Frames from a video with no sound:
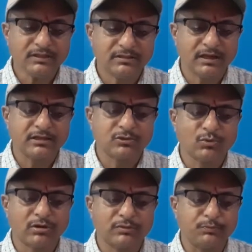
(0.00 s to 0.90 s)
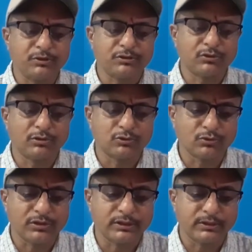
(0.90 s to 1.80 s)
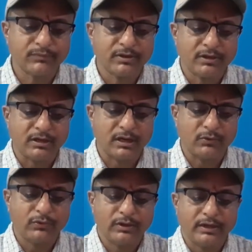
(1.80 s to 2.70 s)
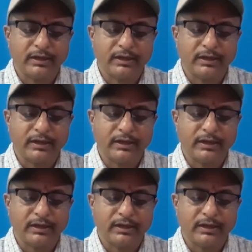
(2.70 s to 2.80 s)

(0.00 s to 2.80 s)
That is what Peter also here now